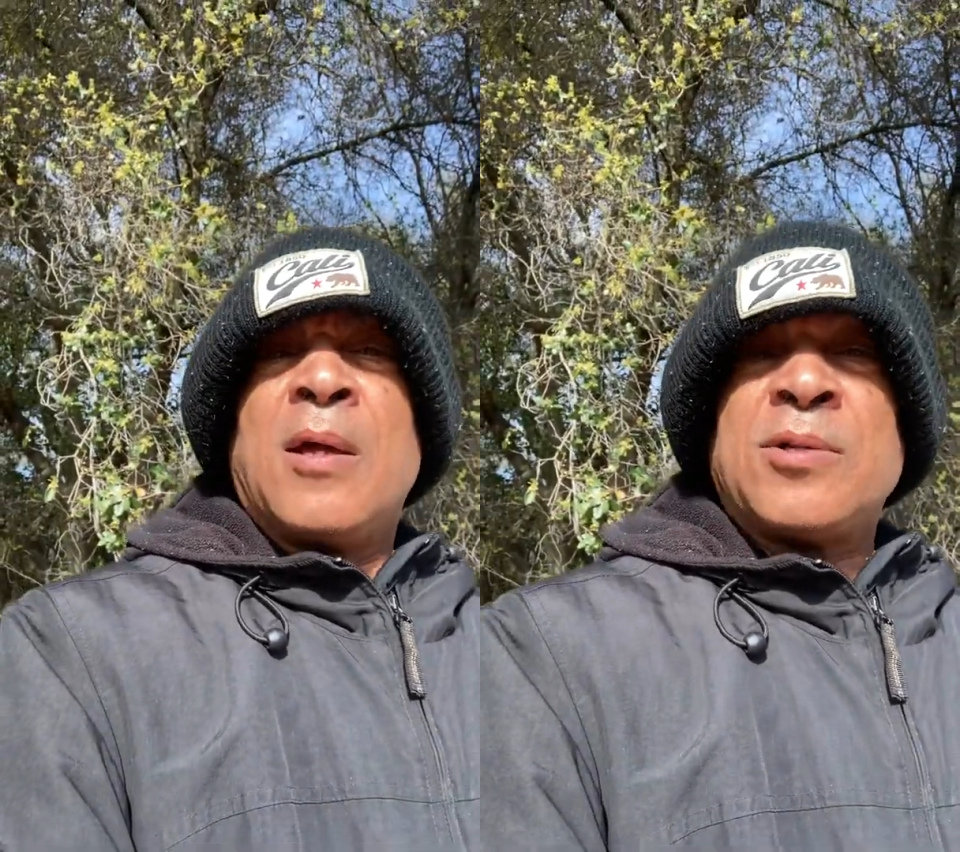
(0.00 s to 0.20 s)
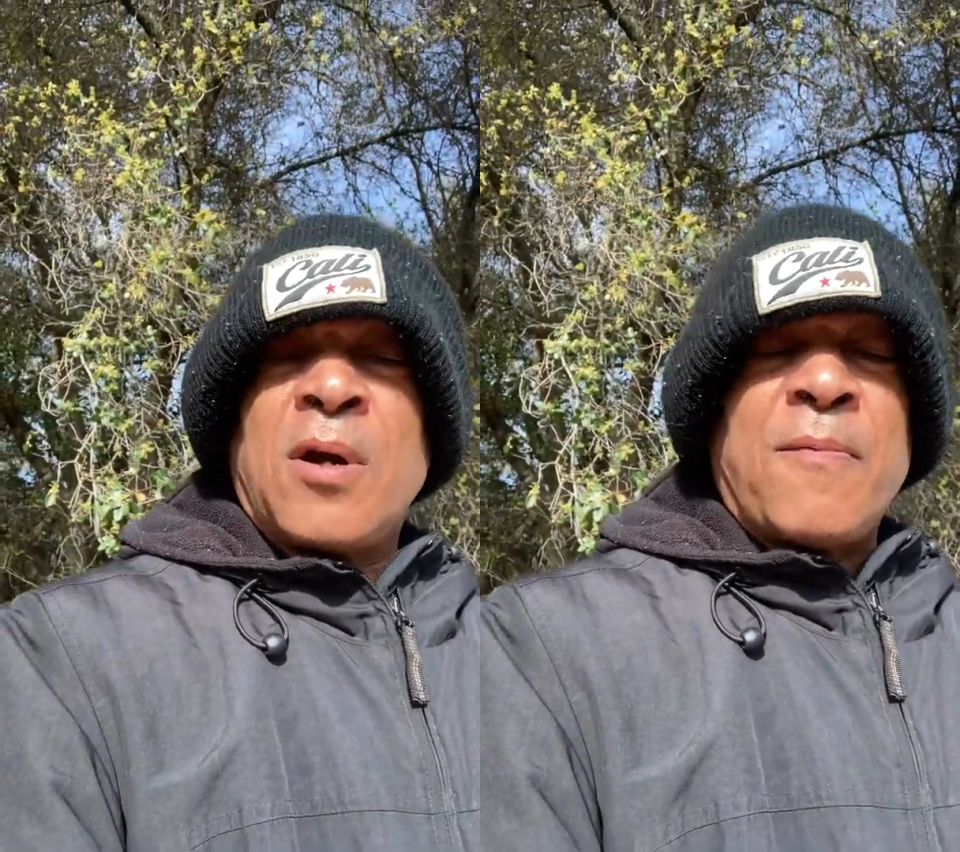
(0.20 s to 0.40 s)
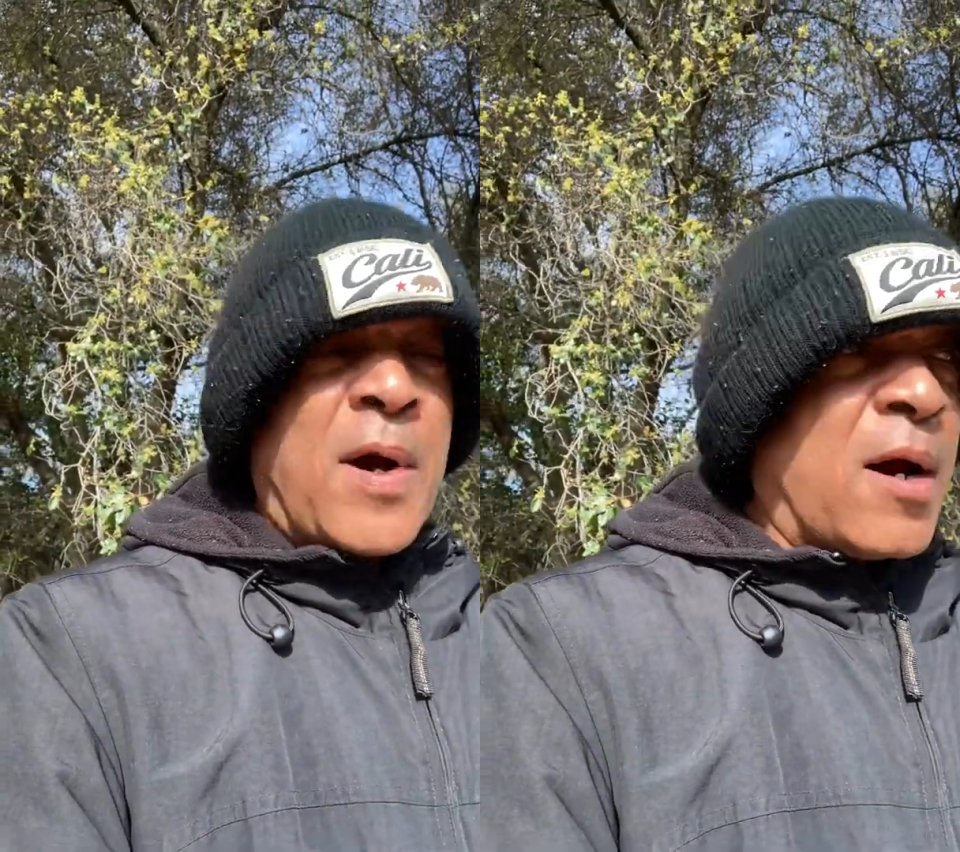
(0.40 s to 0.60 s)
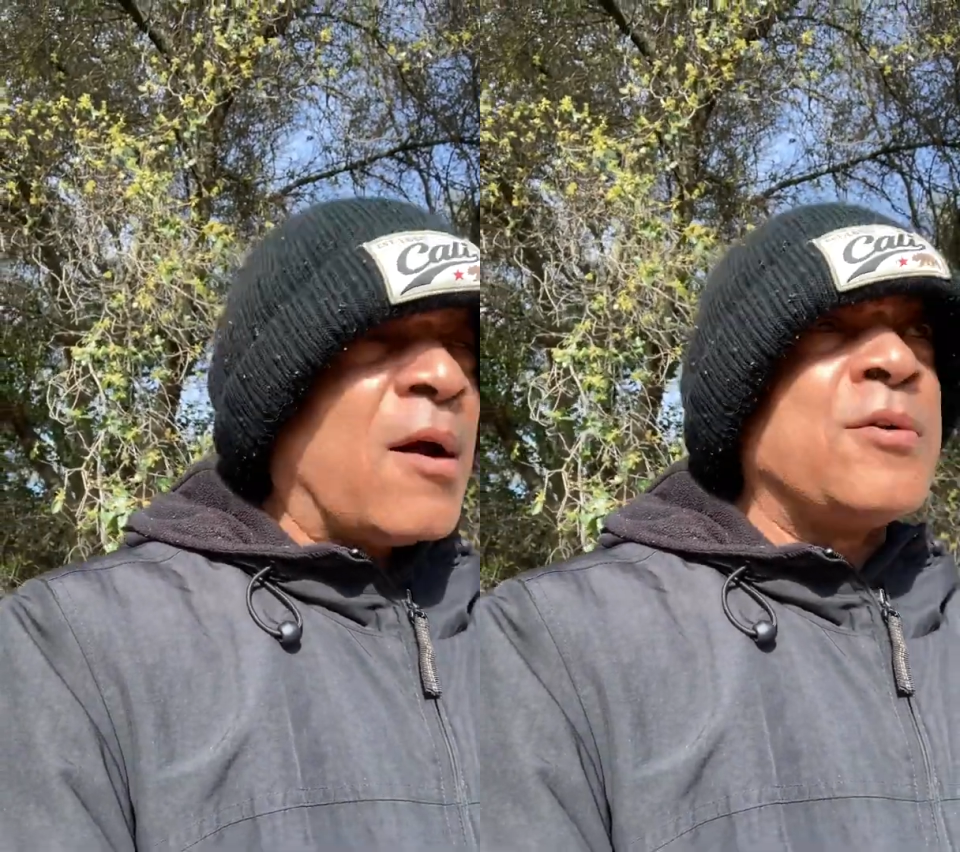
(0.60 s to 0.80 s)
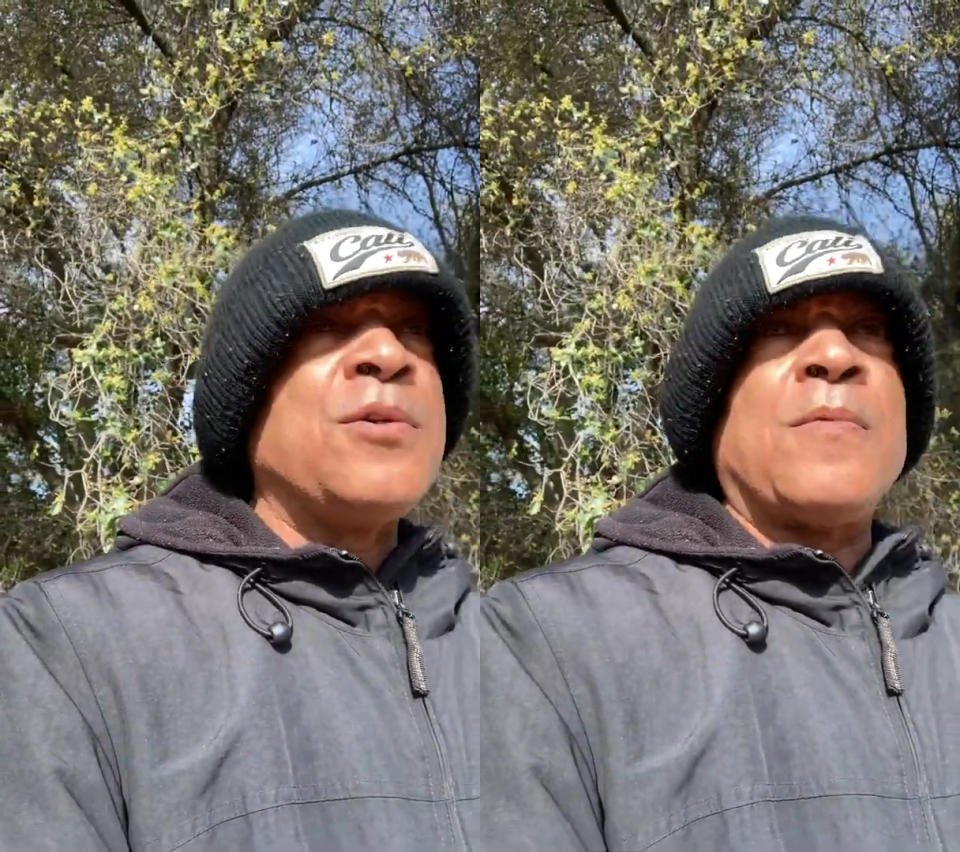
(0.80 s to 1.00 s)
So if I
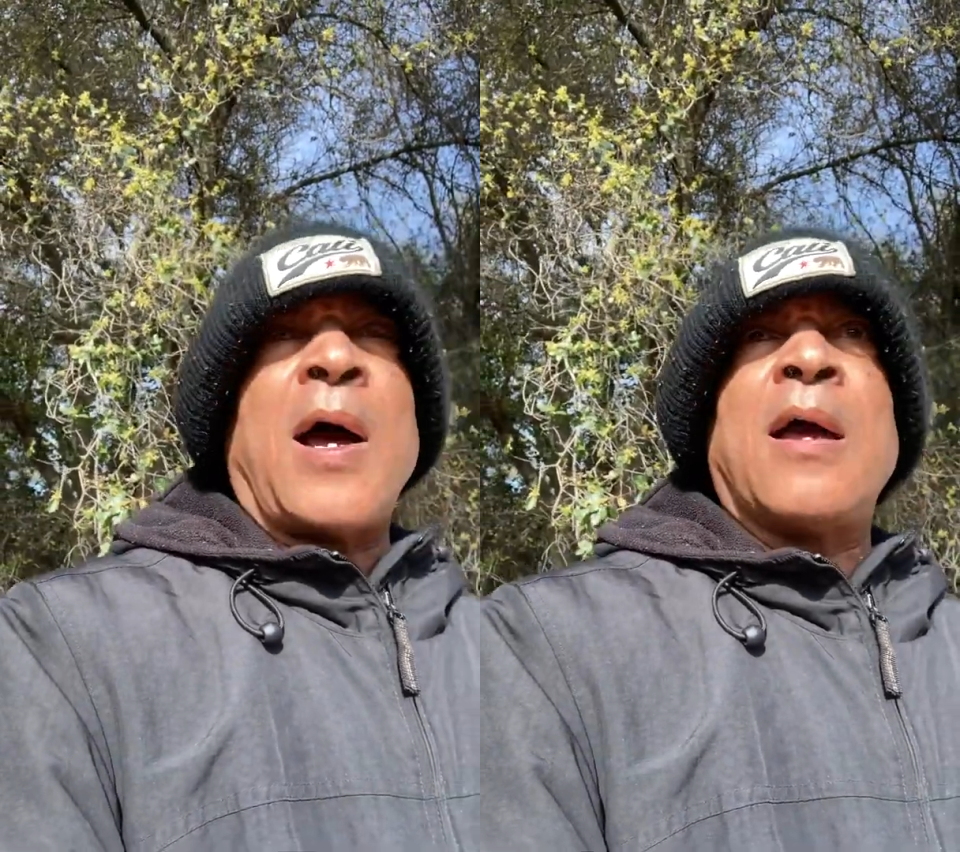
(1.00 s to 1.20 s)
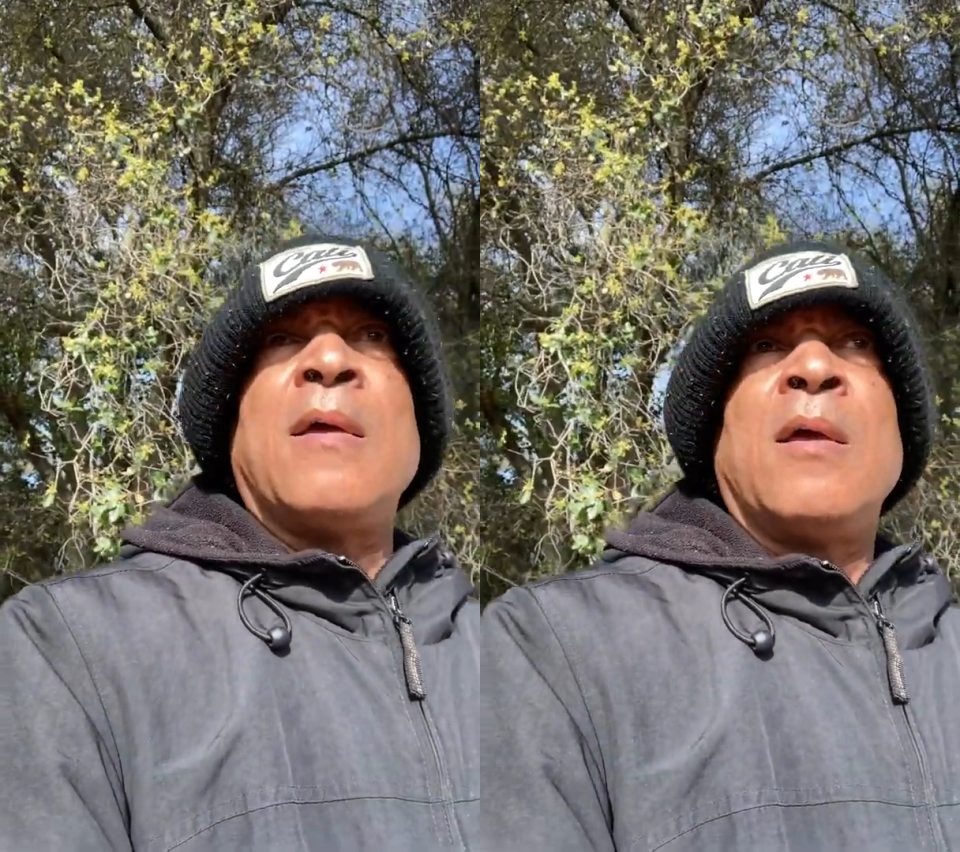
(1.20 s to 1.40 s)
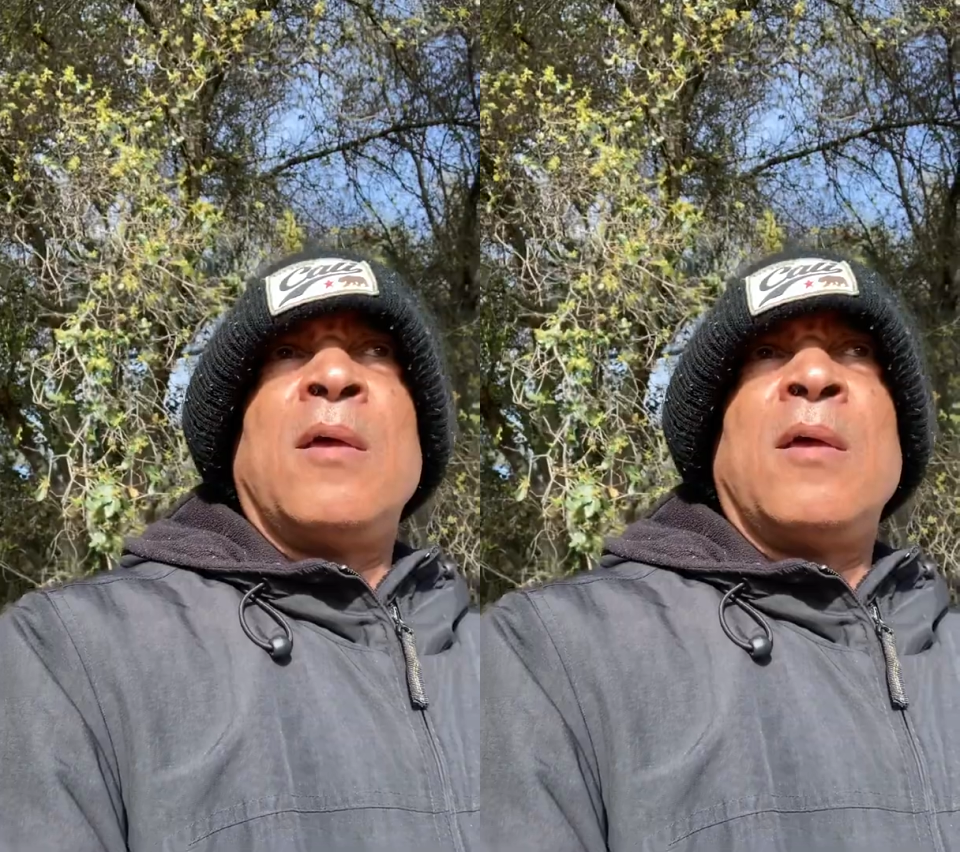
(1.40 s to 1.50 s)
heard you right,